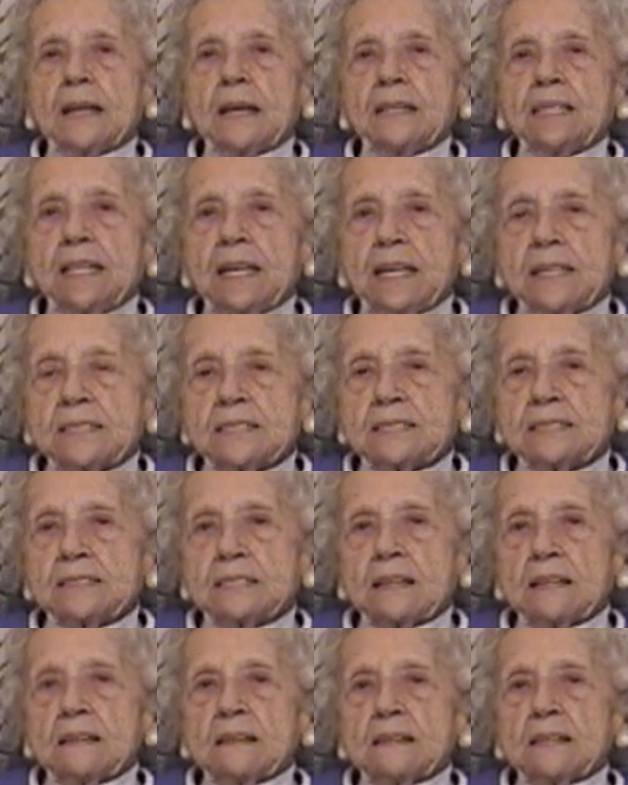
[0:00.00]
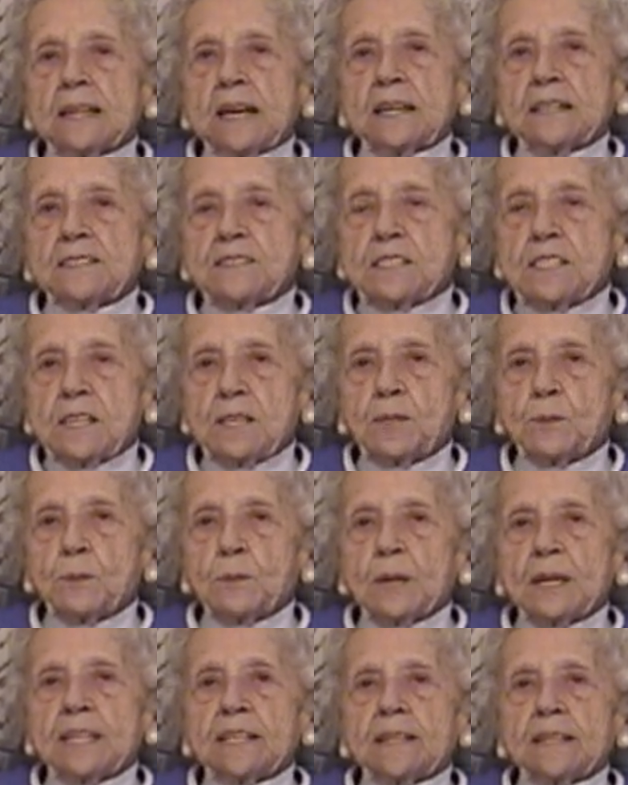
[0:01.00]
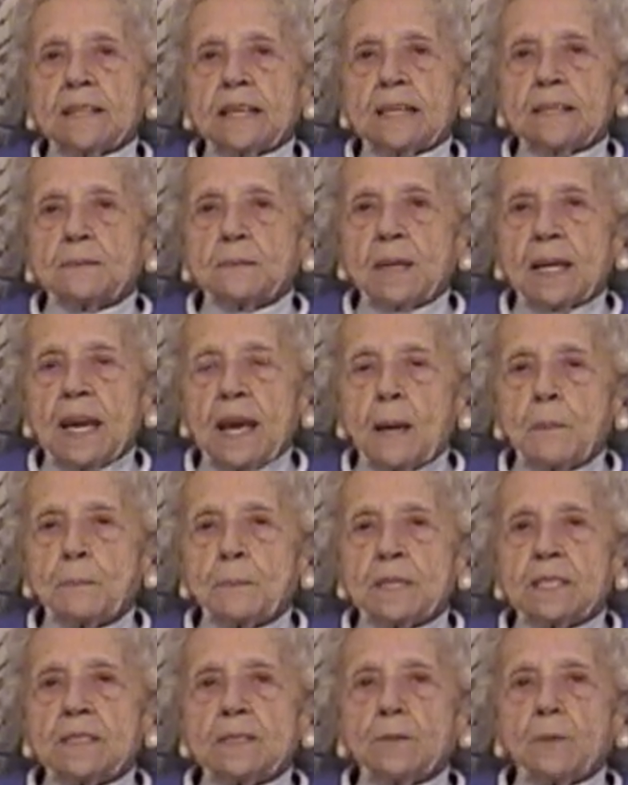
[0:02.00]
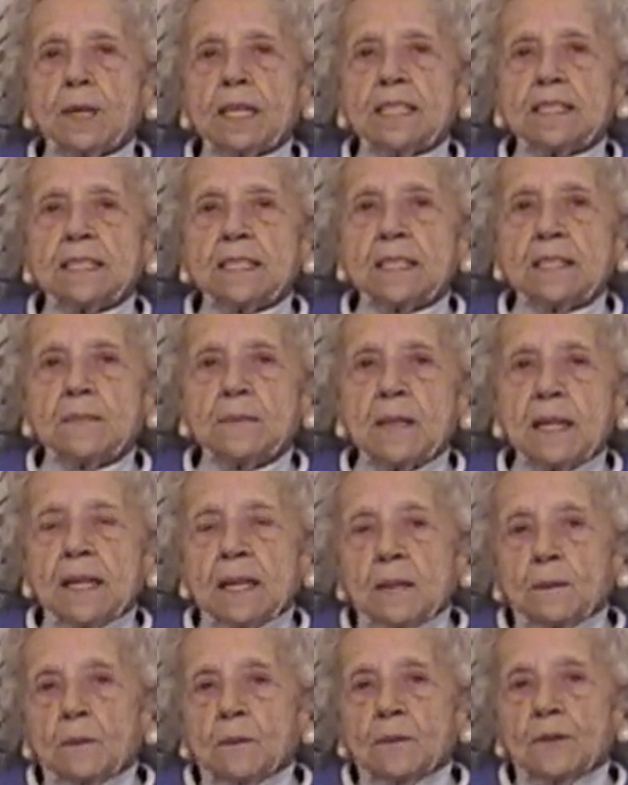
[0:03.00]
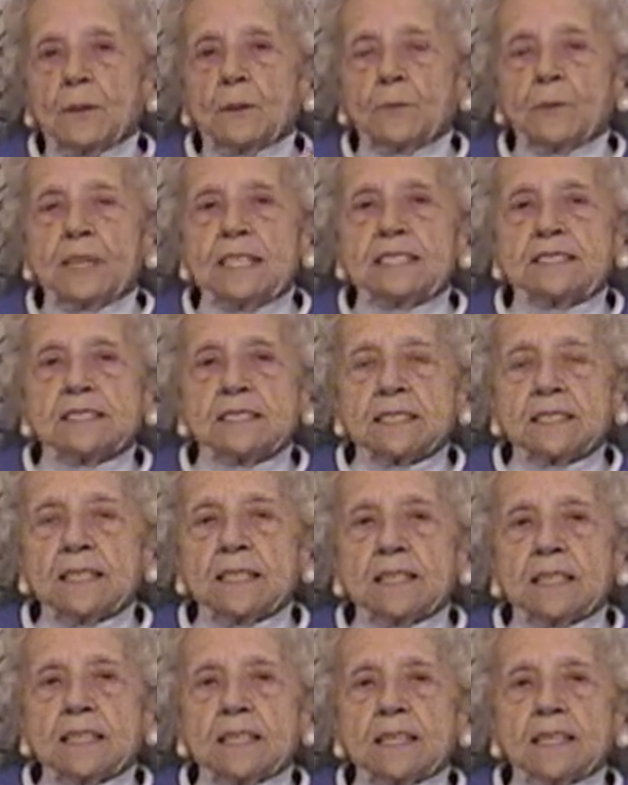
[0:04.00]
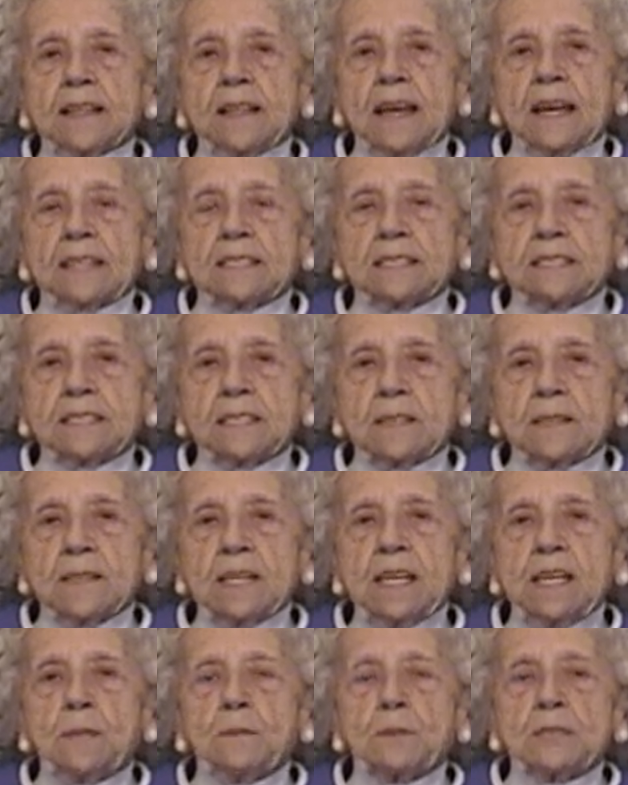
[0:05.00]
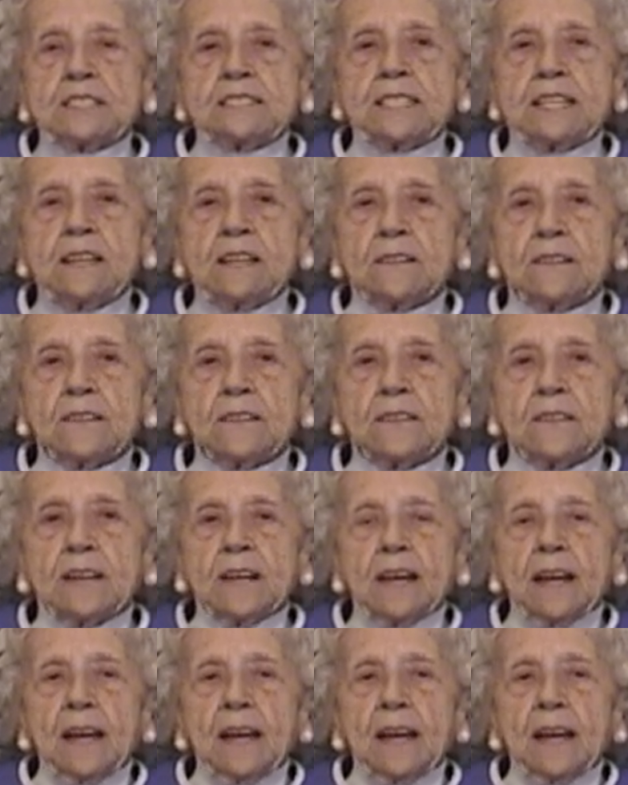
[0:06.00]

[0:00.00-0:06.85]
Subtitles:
Yes, I'll tell you what that happened when, the reason that he was here.